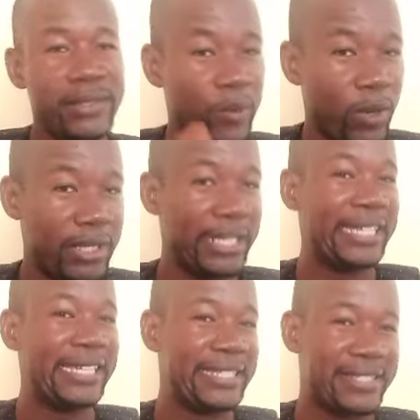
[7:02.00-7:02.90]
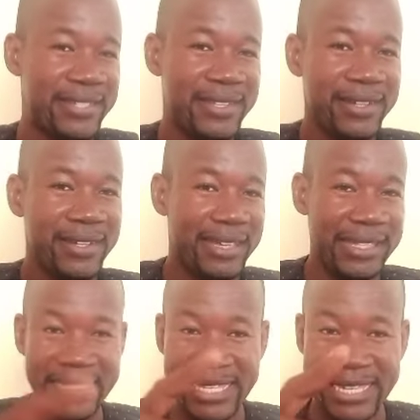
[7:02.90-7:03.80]
the word eat,
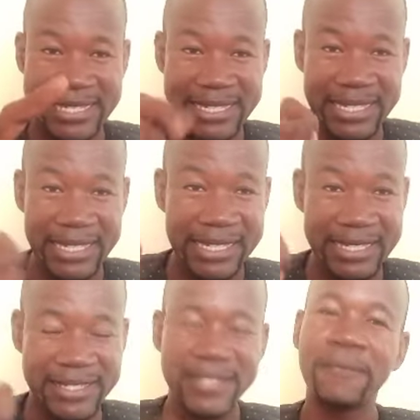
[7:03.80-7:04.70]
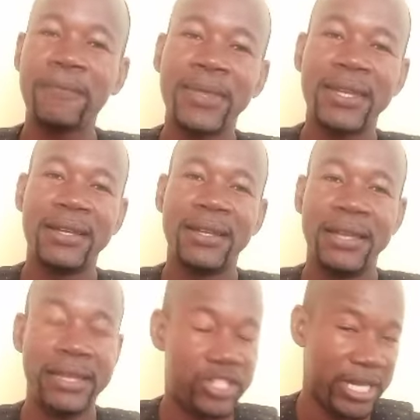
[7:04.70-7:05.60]
E-A-T, eat,
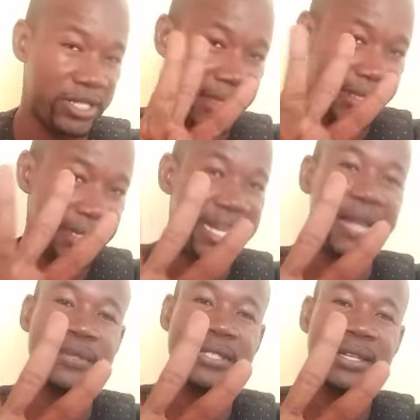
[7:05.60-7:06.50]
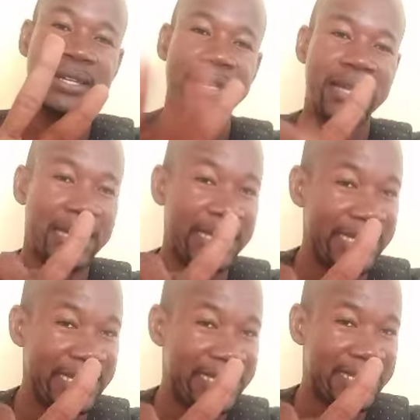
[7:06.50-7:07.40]
it changes 3 times.
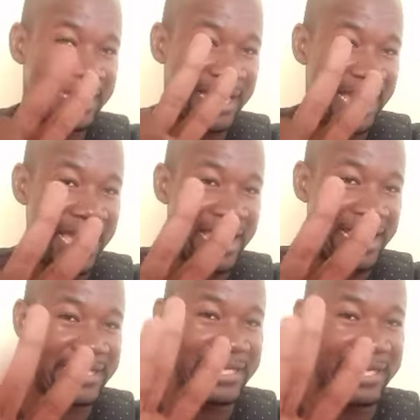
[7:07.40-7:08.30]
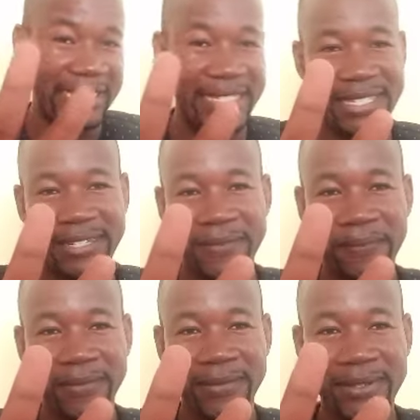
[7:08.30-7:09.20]
Eat, ate, eaten.
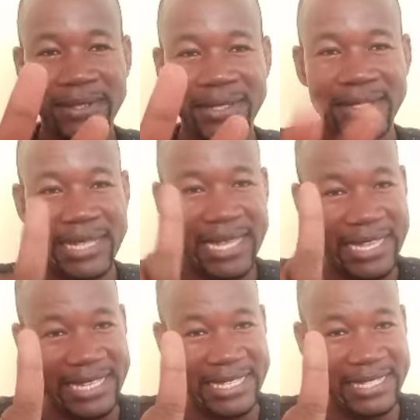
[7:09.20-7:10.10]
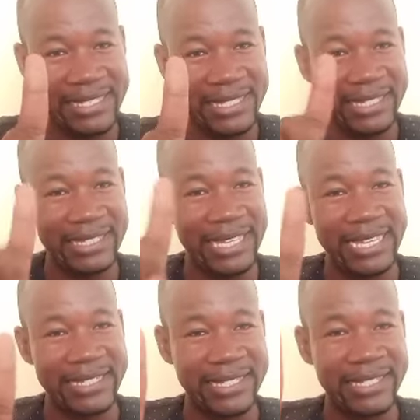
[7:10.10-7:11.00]
Eat,
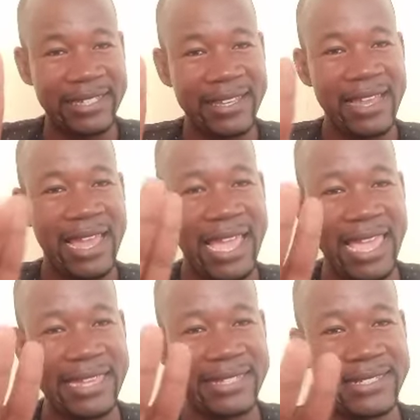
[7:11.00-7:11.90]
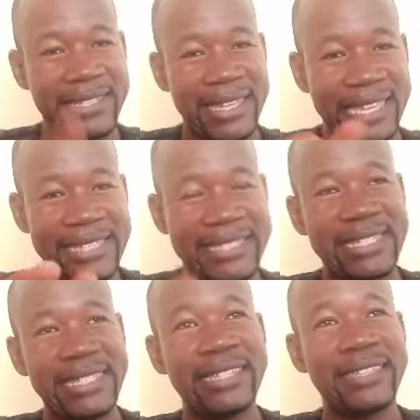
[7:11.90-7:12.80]
E-A-T, ate,
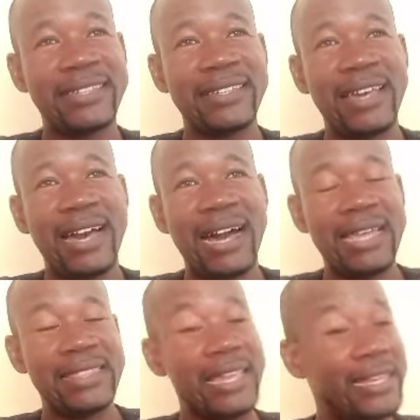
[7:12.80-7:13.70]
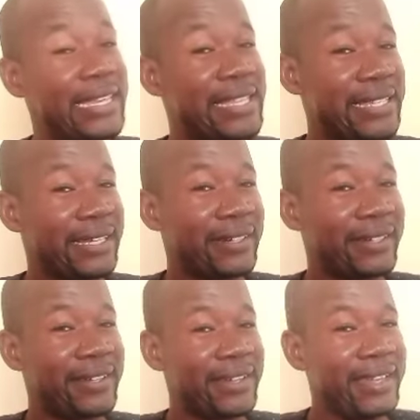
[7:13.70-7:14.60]
A-T-E, and then eaten,
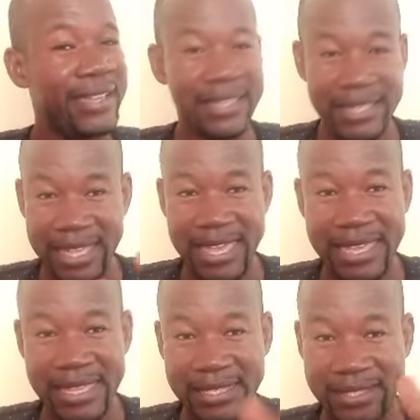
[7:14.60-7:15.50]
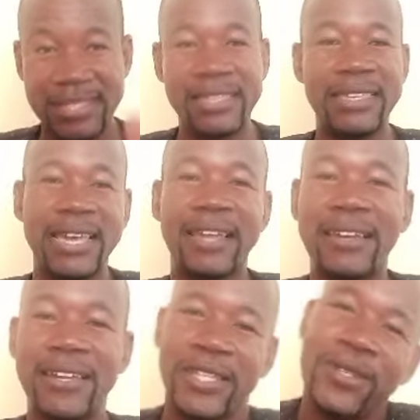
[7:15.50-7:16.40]

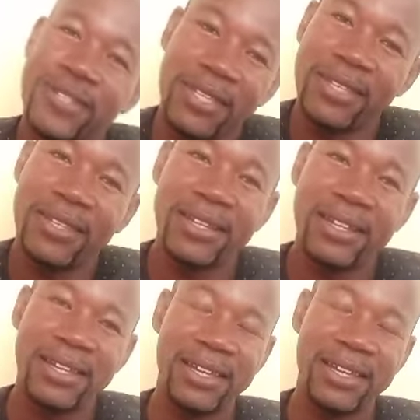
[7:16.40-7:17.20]
E-A-T-E-N. You see?